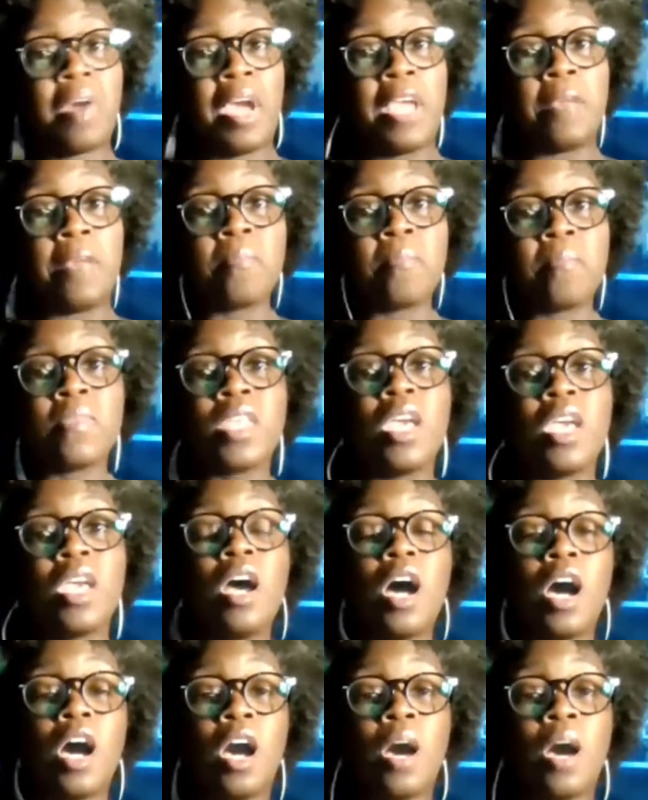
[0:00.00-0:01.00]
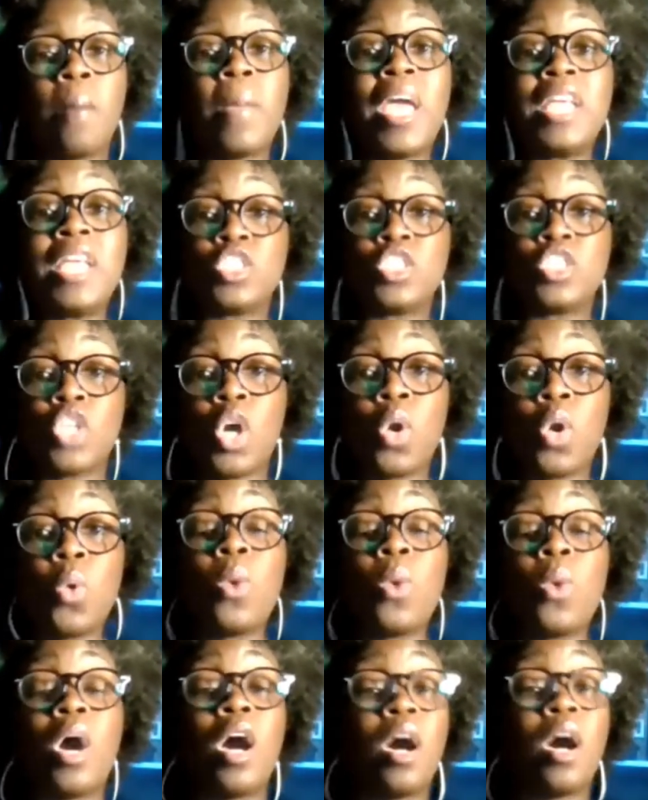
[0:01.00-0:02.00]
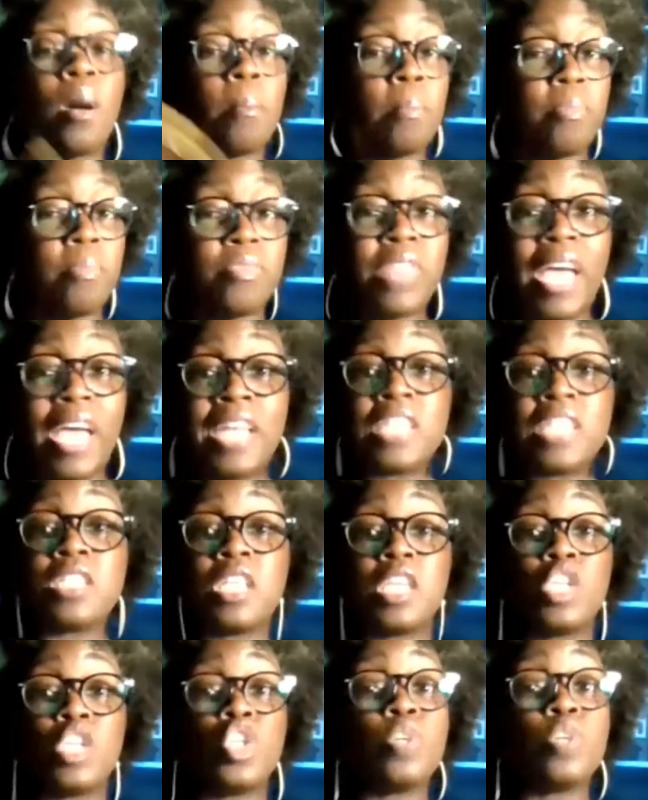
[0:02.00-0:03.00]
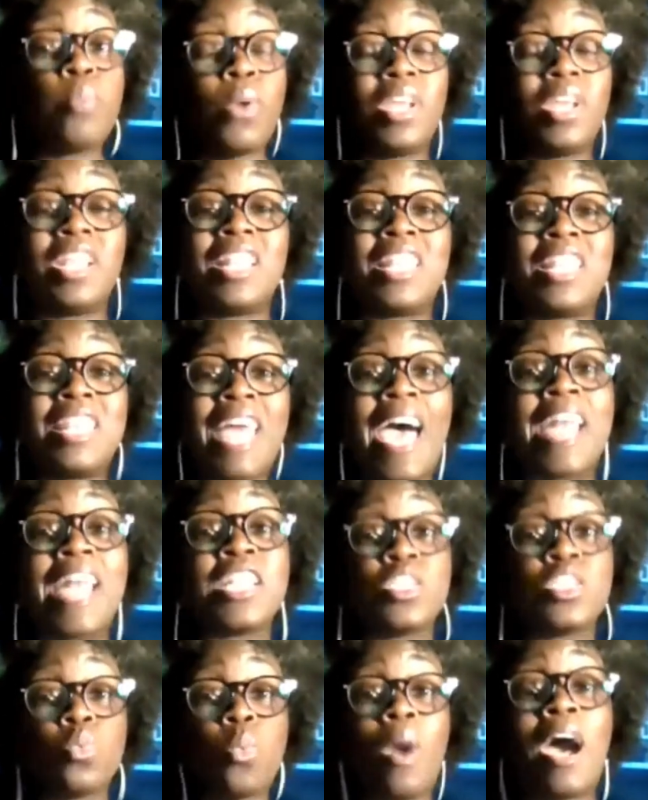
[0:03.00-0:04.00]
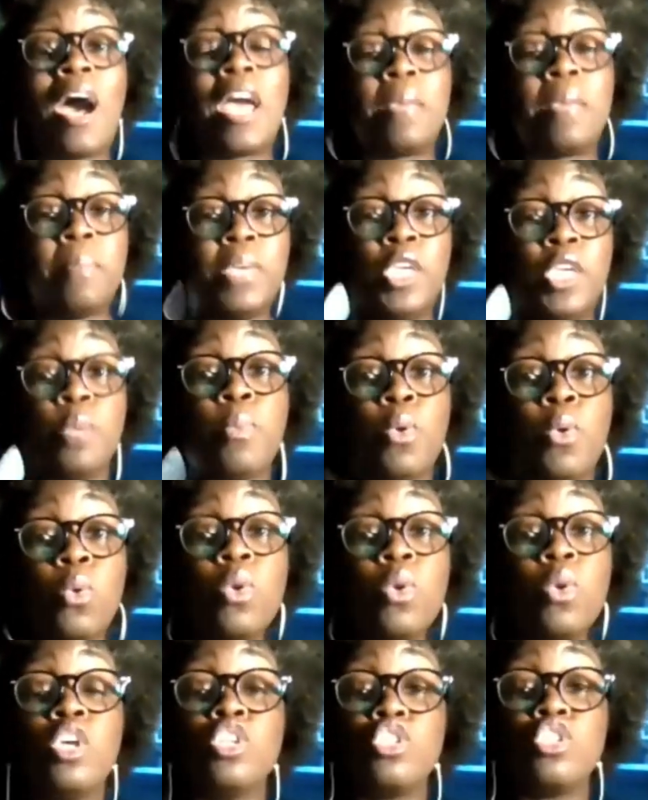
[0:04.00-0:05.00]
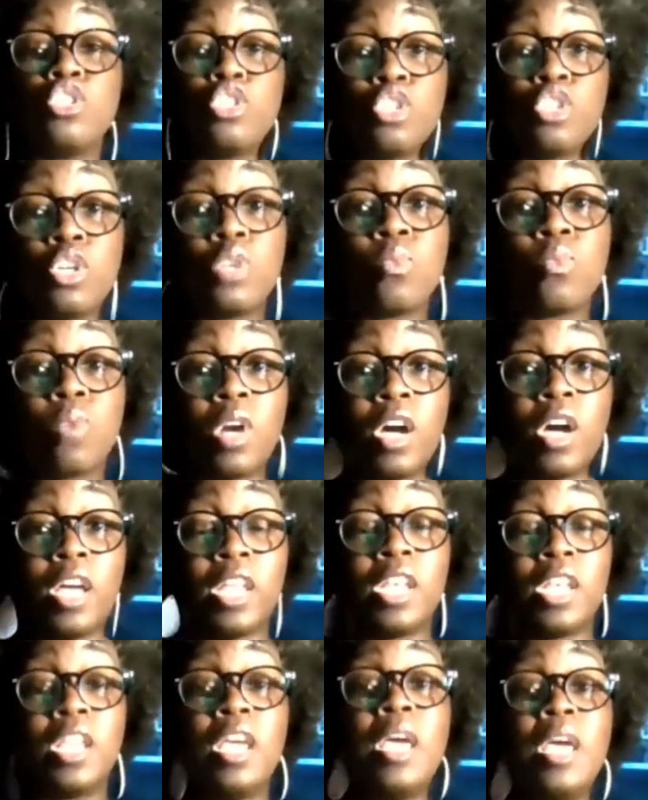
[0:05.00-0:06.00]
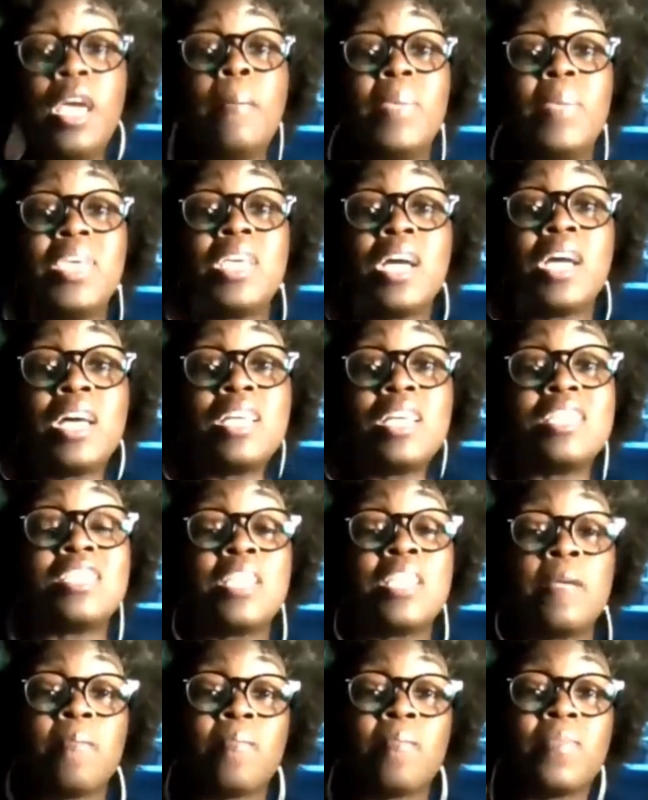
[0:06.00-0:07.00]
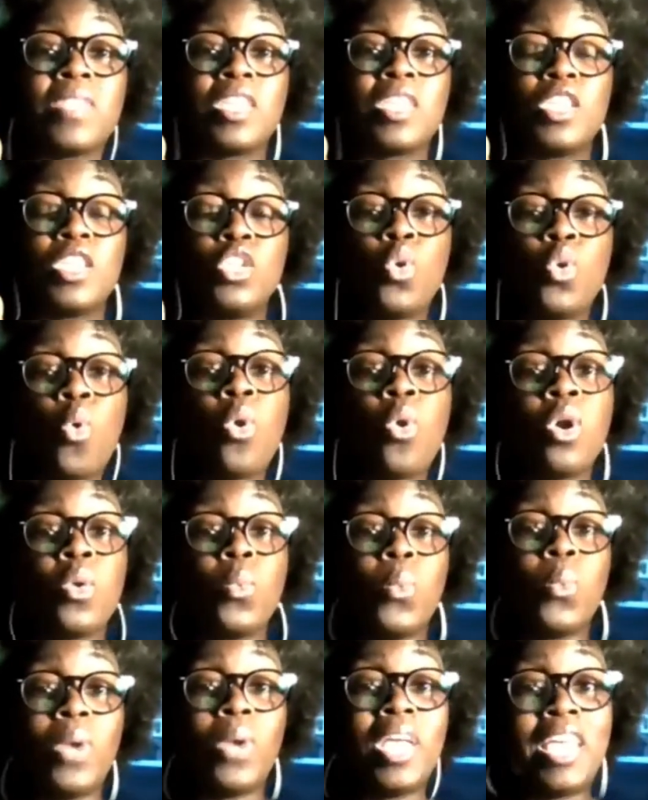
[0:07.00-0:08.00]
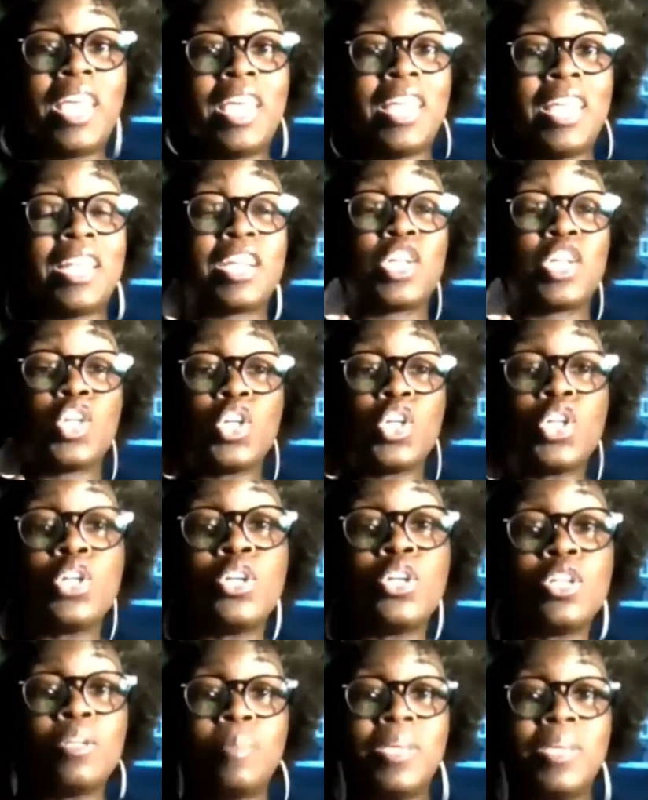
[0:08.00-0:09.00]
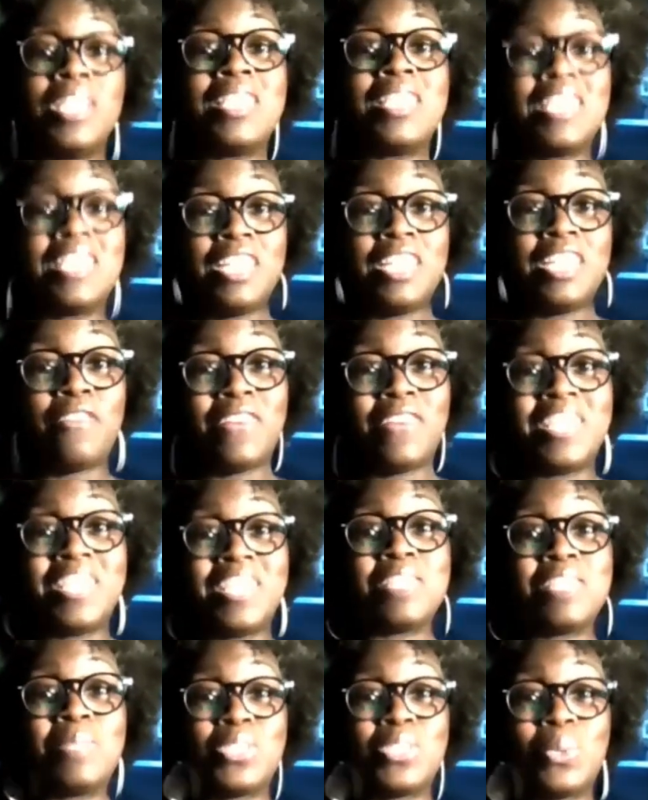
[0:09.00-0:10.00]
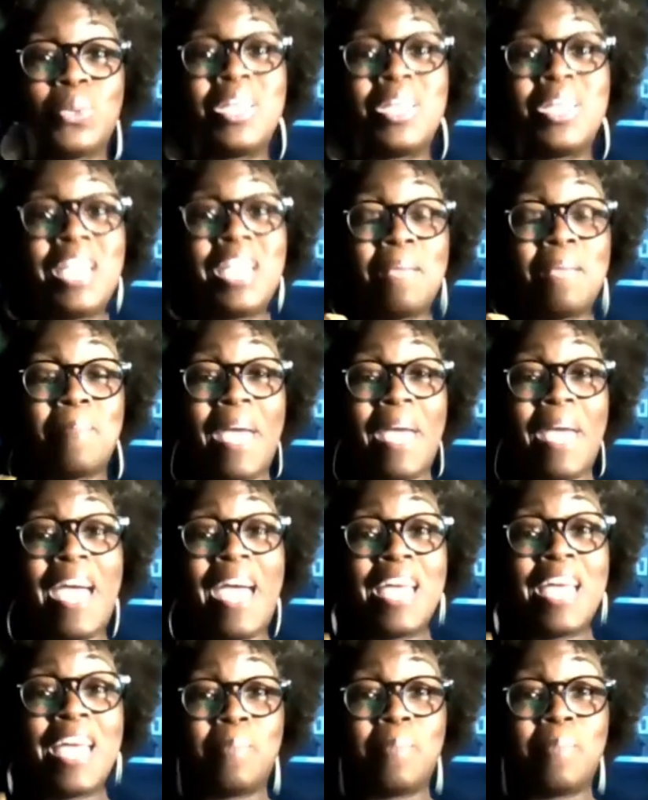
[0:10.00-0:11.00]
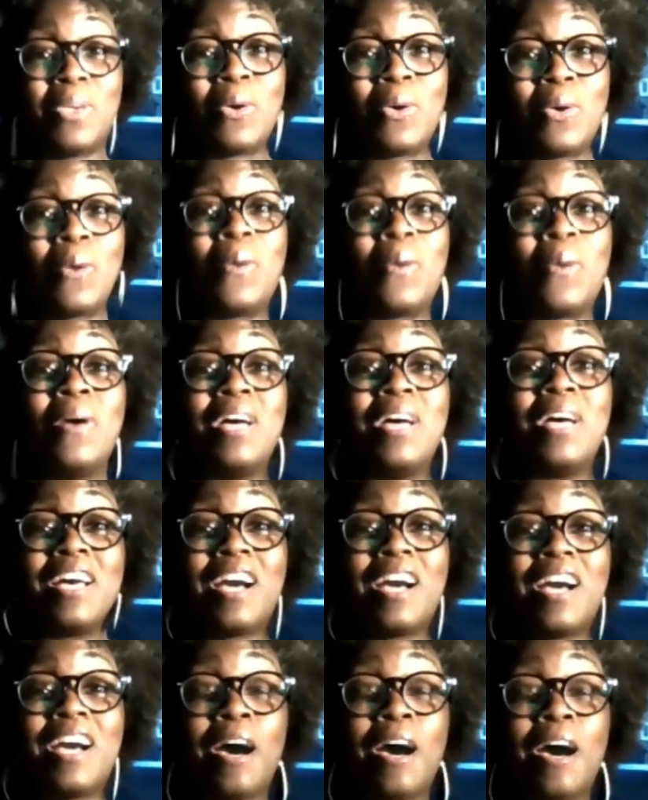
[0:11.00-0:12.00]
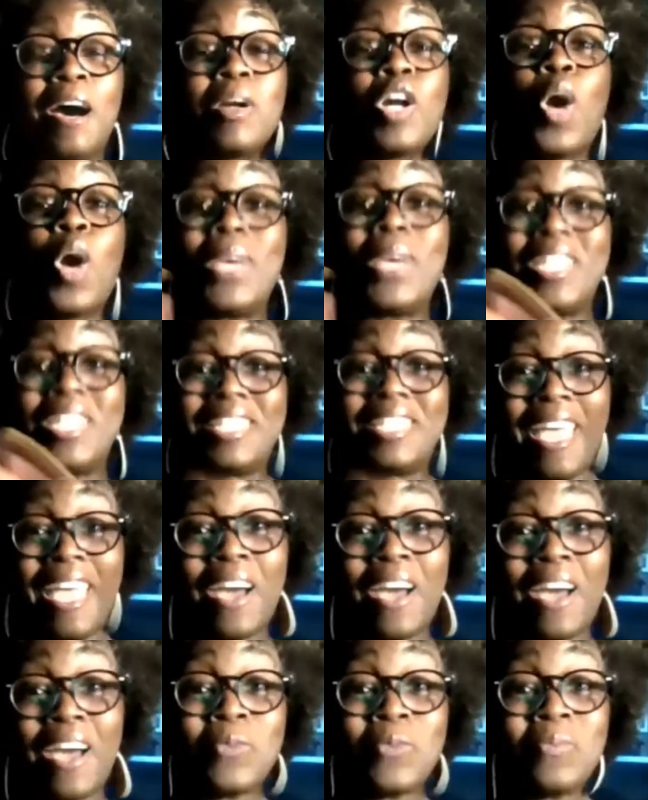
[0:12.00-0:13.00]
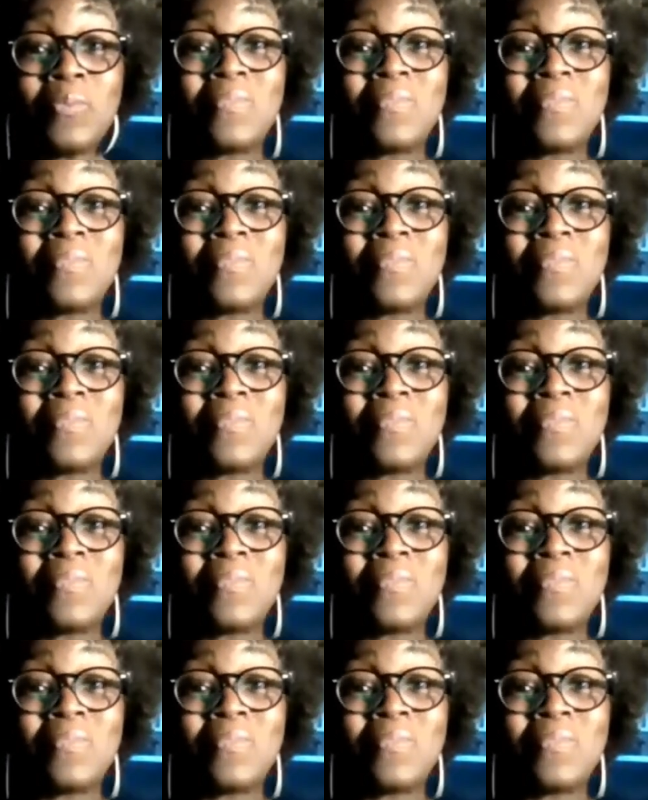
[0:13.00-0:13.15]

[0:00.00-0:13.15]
right. Um, and so uh, that is a good point, and that is why people should run because your win could be the difference between a bad bill uh, going down